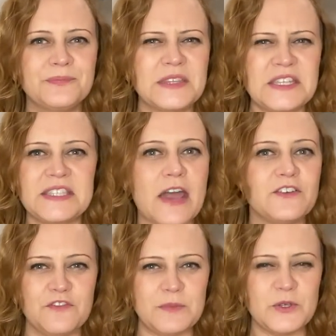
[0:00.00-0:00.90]
The Sound
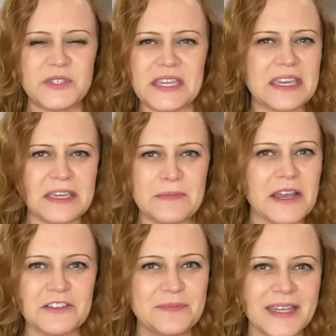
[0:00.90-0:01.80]
of Music
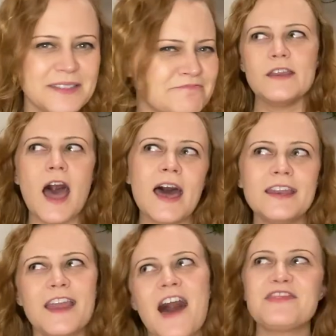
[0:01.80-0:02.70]
emailed me. Not
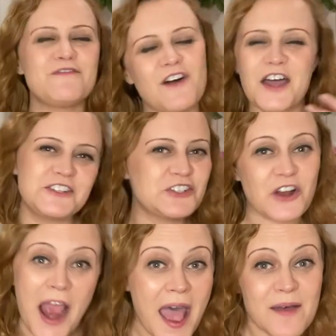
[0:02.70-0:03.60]
the Von
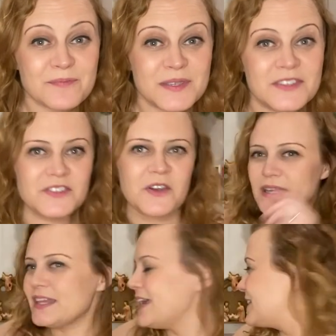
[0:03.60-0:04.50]
Trapps,
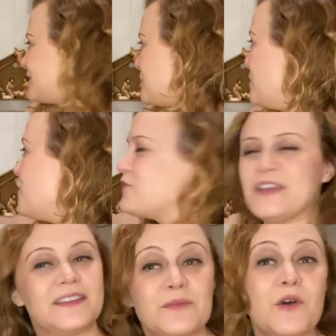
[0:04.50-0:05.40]
but like the
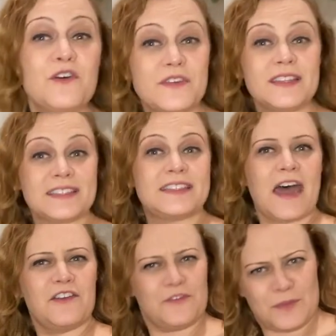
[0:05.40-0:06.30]
movie, The Sound of